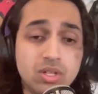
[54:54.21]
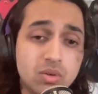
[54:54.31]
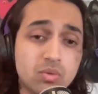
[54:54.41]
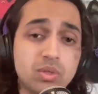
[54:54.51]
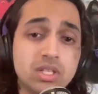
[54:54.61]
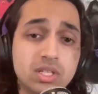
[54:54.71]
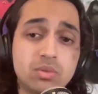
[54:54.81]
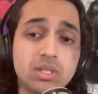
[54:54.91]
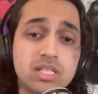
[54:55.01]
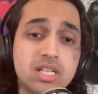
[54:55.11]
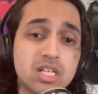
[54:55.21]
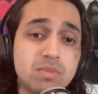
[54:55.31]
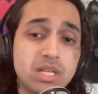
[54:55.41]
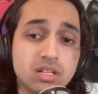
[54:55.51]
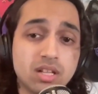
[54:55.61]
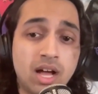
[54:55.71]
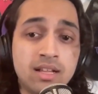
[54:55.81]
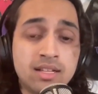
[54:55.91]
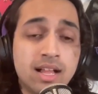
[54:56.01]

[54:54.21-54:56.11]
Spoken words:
It really, really does mean a lot.